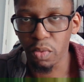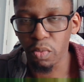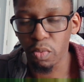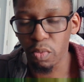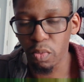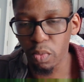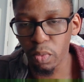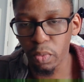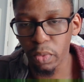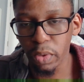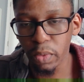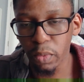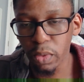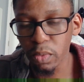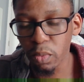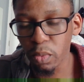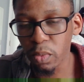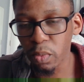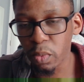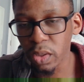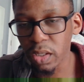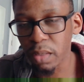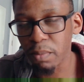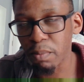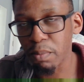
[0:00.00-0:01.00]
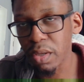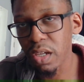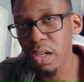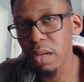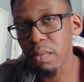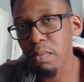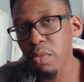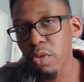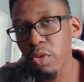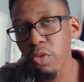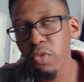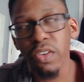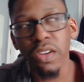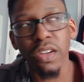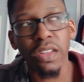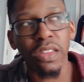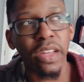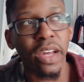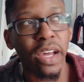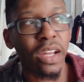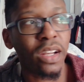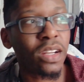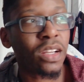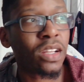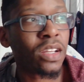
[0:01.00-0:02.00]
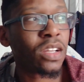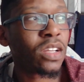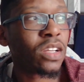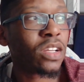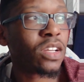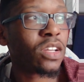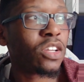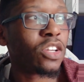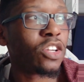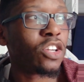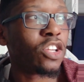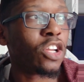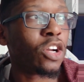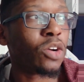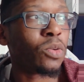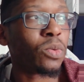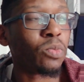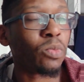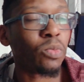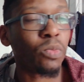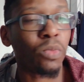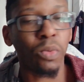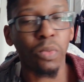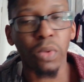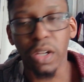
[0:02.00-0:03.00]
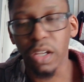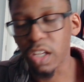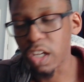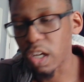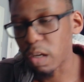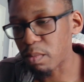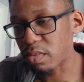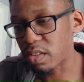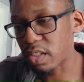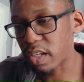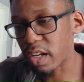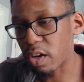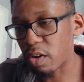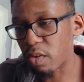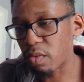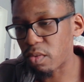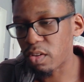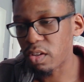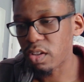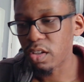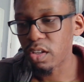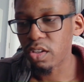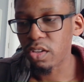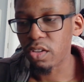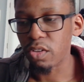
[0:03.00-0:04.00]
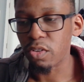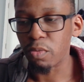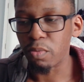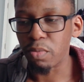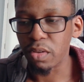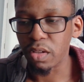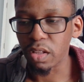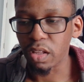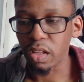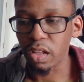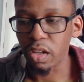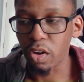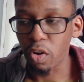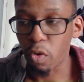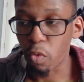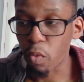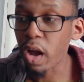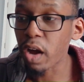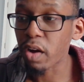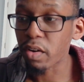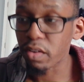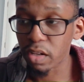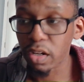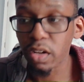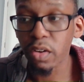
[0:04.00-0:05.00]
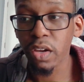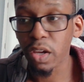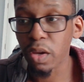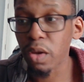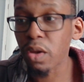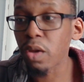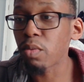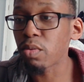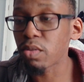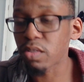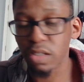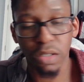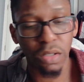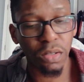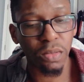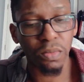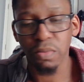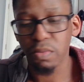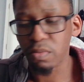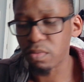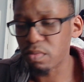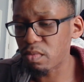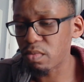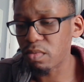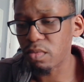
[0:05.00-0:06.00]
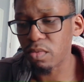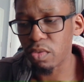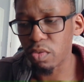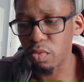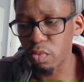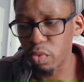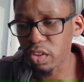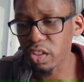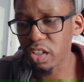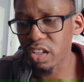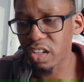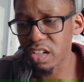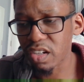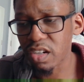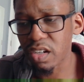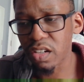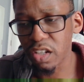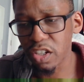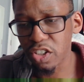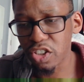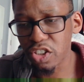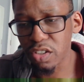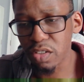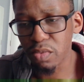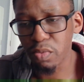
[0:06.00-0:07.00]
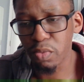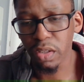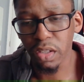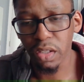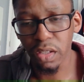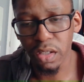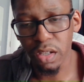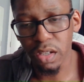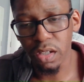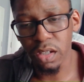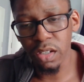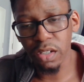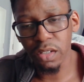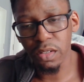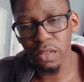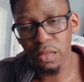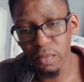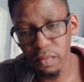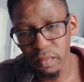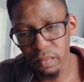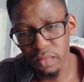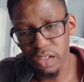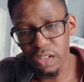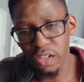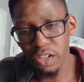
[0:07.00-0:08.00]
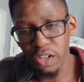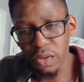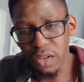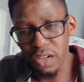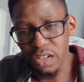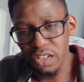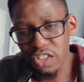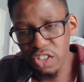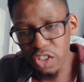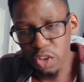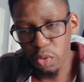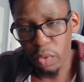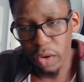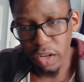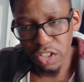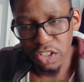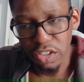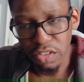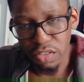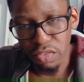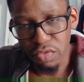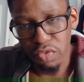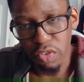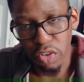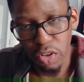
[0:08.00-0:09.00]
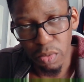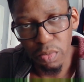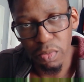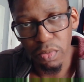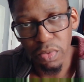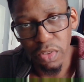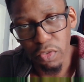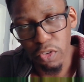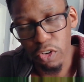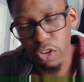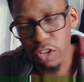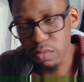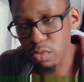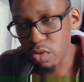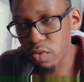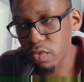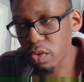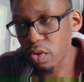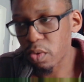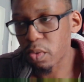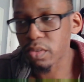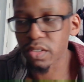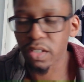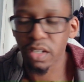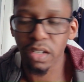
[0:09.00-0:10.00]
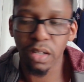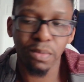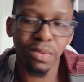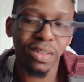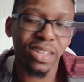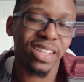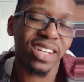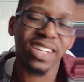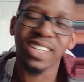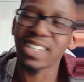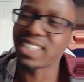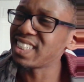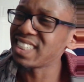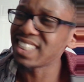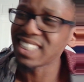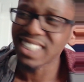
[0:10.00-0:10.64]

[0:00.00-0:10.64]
will it be a movie that, you know, when it comes out, you'll be like, wow, you know, it was a... really good addition, really good, you know, continuation from the first movie? Or is it going to be like,